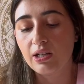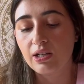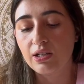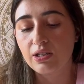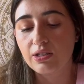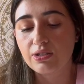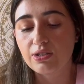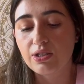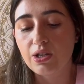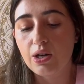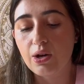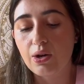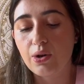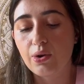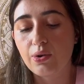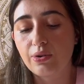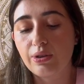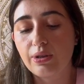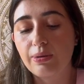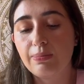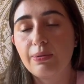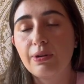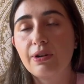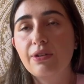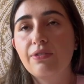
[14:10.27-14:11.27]
So
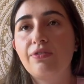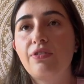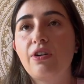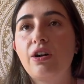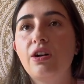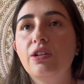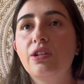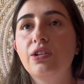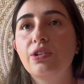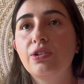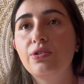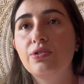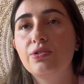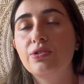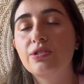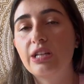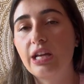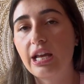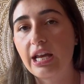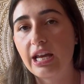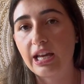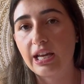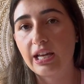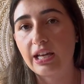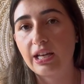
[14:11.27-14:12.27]
the book follows
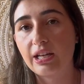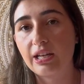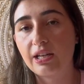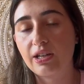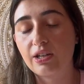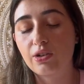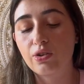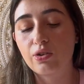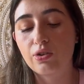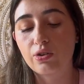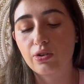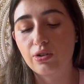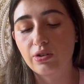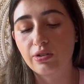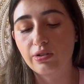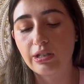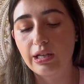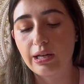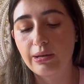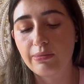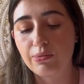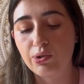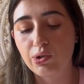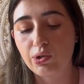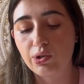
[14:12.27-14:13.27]
a girl
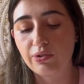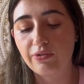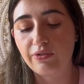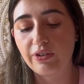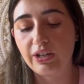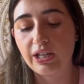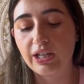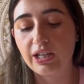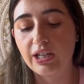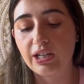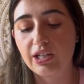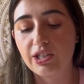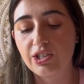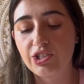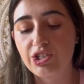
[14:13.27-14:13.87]
named Corvina.